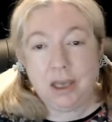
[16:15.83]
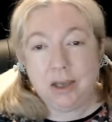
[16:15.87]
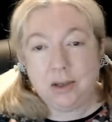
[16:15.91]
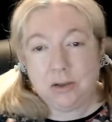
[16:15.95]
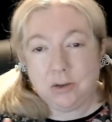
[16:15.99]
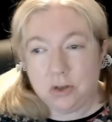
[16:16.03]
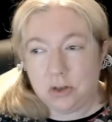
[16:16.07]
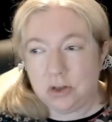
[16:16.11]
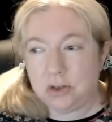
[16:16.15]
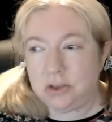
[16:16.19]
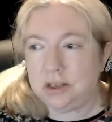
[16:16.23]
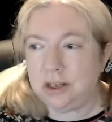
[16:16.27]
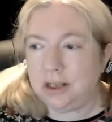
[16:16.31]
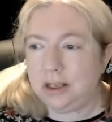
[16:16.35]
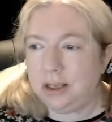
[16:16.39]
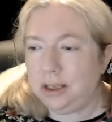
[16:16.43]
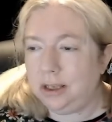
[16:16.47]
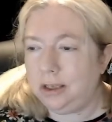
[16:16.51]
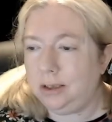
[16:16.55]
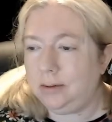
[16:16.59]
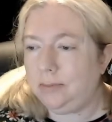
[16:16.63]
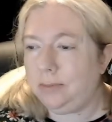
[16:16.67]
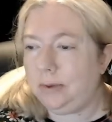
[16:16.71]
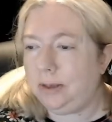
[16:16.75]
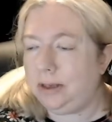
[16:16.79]
Just a
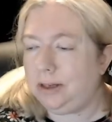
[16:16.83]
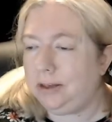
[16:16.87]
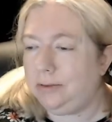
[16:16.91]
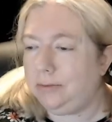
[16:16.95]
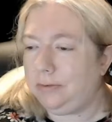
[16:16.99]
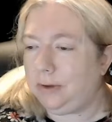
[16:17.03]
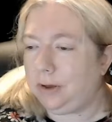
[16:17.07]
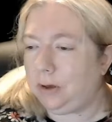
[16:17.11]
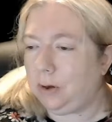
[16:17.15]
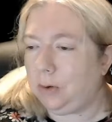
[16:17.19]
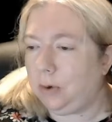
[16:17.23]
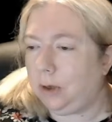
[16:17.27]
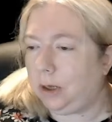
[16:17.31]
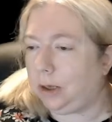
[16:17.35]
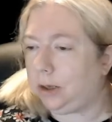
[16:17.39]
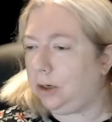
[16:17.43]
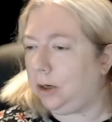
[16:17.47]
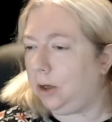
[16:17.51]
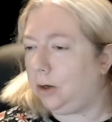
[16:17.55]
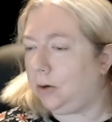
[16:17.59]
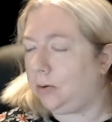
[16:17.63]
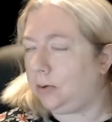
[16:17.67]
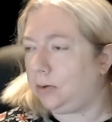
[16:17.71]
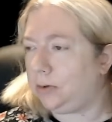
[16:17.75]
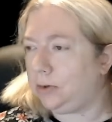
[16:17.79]
little bit of a quick
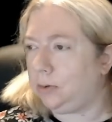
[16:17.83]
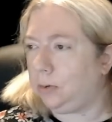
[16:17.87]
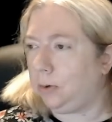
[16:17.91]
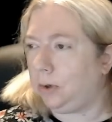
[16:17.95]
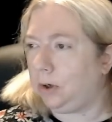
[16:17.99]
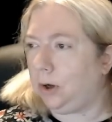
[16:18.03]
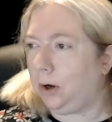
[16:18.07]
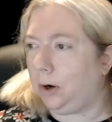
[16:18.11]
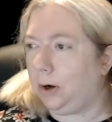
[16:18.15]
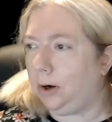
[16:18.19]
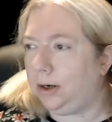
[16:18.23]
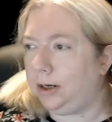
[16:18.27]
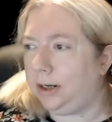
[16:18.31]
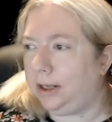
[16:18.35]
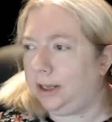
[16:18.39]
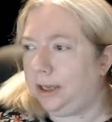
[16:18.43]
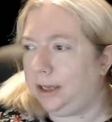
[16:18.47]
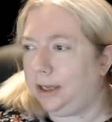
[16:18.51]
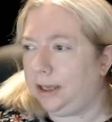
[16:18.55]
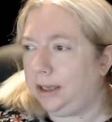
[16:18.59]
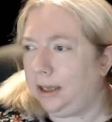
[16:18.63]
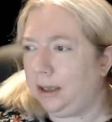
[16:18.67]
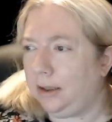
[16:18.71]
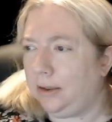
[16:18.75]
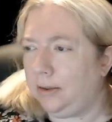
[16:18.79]
note
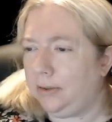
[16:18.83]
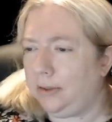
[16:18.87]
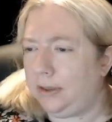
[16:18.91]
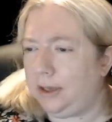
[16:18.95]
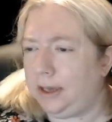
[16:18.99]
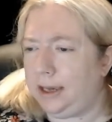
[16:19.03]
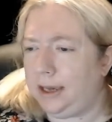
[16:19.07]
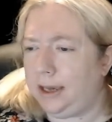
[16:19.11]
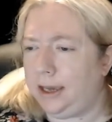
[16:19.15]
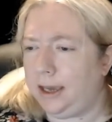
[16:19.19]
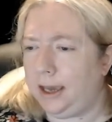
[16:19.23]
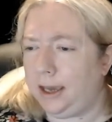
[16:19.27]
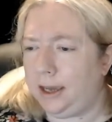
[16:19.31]
regarding the